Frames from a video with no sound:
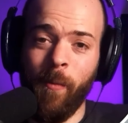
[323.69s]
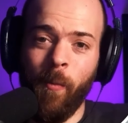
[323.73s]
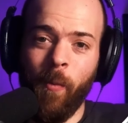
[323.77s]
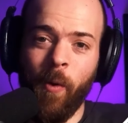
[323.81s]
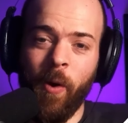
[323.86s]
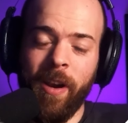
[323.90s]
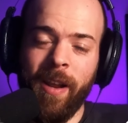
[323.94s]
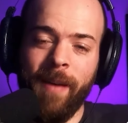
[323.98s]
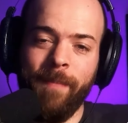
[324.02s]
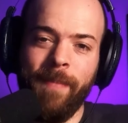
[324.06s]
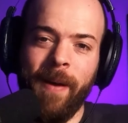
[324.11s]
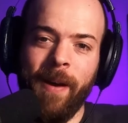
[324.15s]

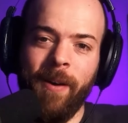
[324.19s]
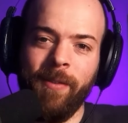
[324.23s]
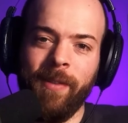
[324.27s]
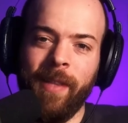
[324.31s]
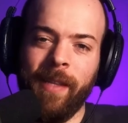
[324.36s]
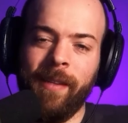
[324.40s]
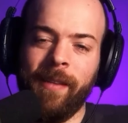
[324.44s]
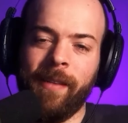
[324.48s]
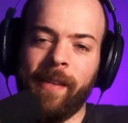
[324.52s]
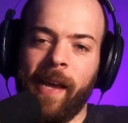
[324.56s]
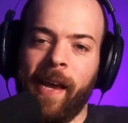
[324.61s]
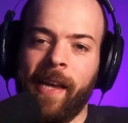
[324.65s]
what about the
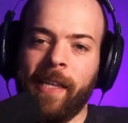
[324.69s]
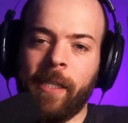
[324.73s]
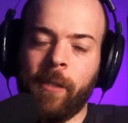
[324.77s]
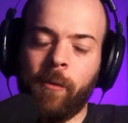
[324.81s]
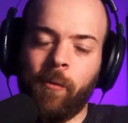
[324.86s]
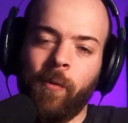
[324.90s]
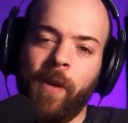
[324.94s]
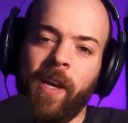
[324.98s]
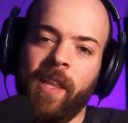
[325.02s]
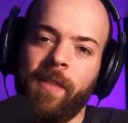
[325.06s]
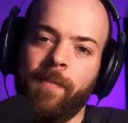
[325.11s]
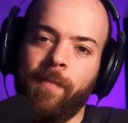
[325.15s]
less
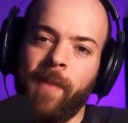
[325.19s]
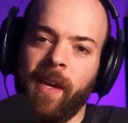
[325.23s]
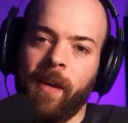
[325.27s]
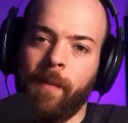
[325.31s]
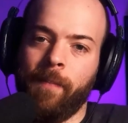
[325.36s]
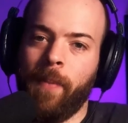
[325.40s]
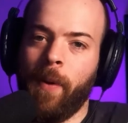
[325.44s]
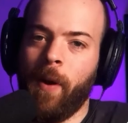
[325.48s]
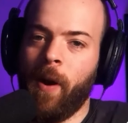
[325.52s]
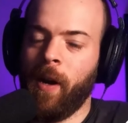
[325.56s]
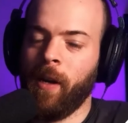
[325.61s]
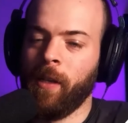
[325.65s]
rhythmic
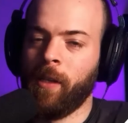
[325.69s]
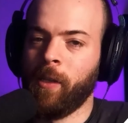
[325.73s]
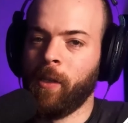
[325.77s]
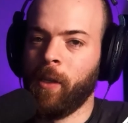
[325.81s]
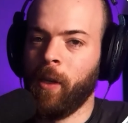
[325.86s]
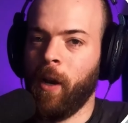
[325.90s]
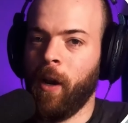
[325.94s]
parts